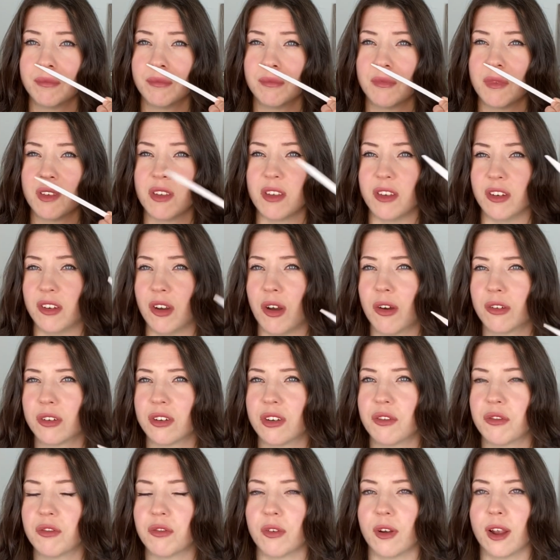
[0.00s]

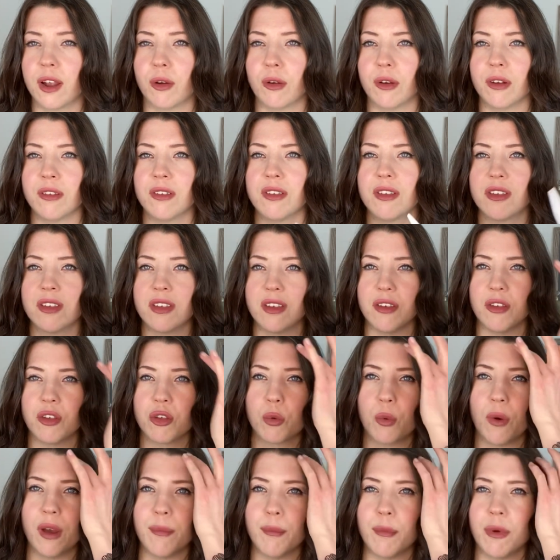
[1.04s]
seductive fragrance. It's
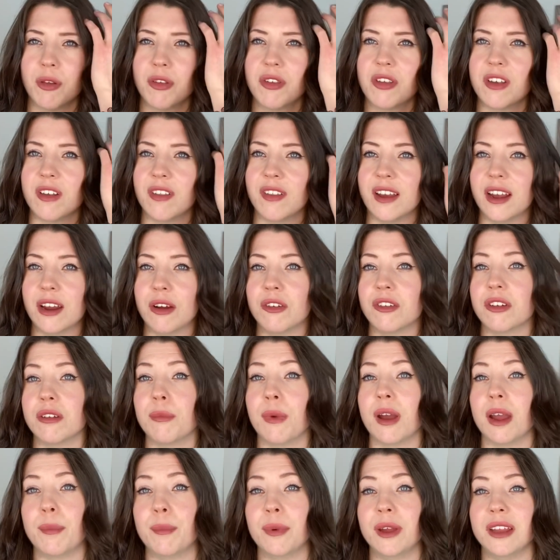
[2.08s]
quite multi-layered in
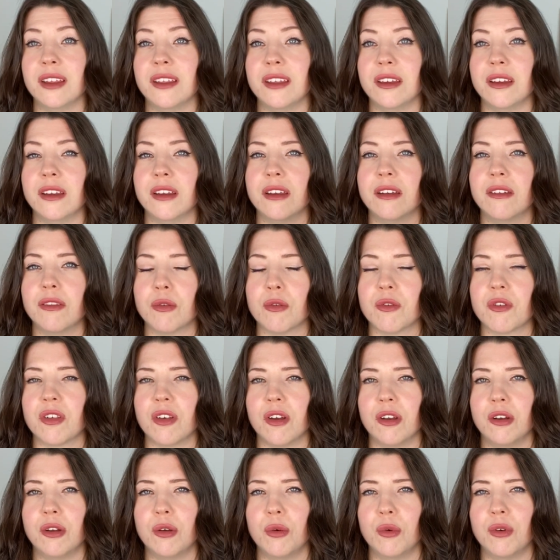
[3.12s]
my opinion. There's
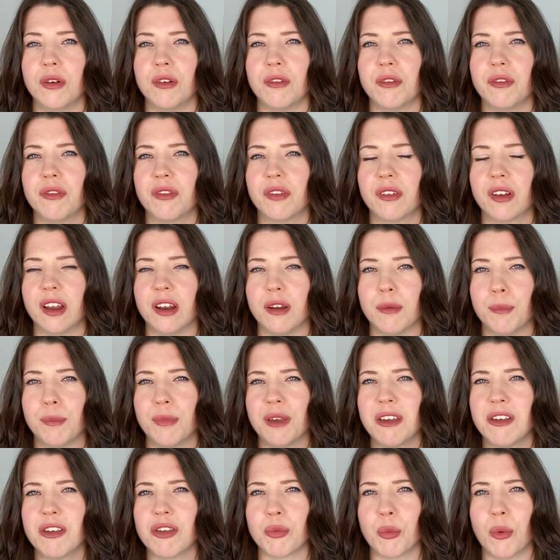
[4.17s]
a note of kind of
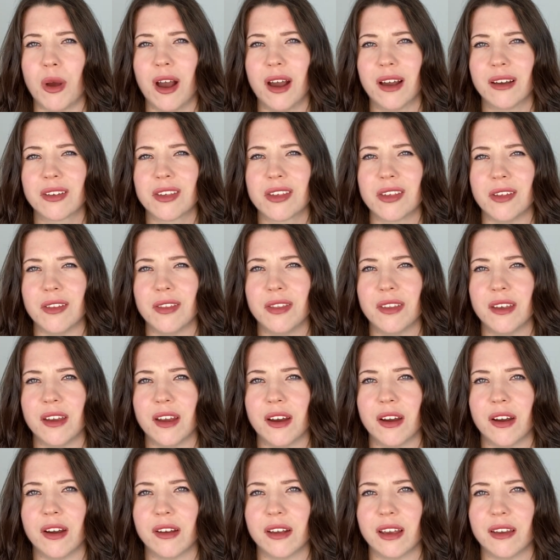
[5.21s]
beeswax in
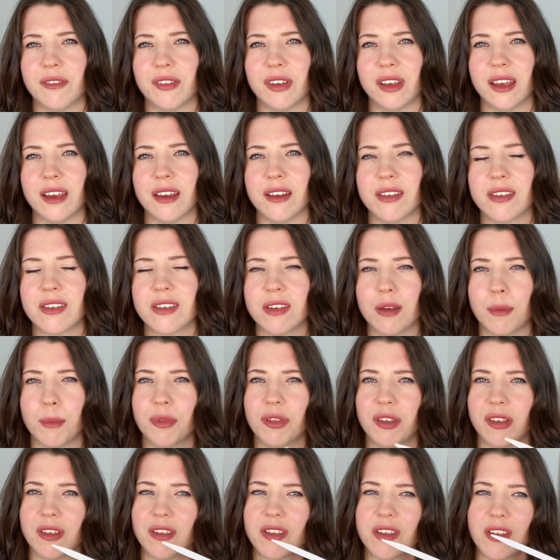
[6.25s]
there, giving it
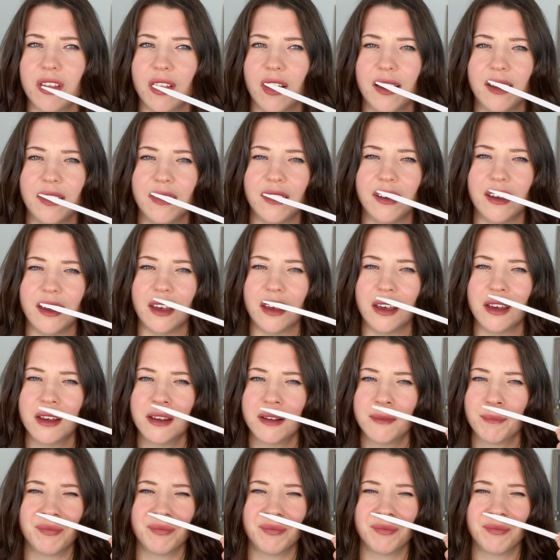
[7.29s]
something slightly,
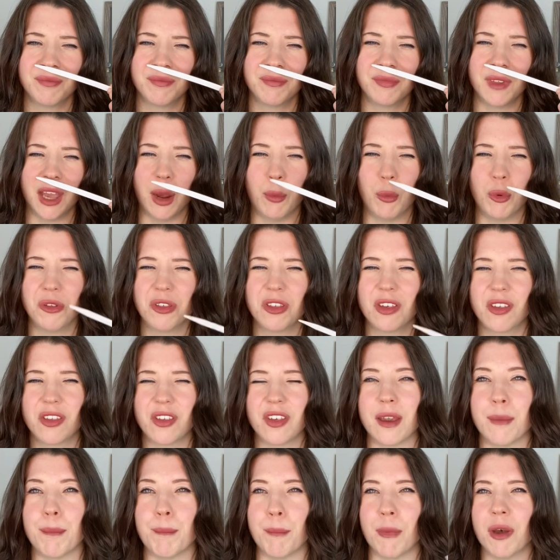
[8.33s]
I want to
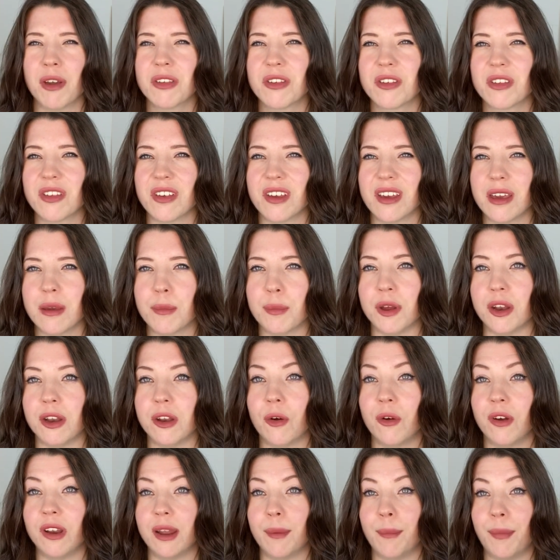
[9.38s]
say musty, but
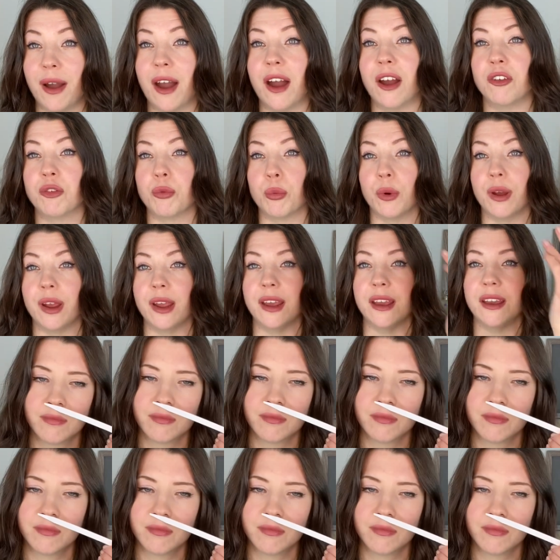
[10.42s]
not in a bad way.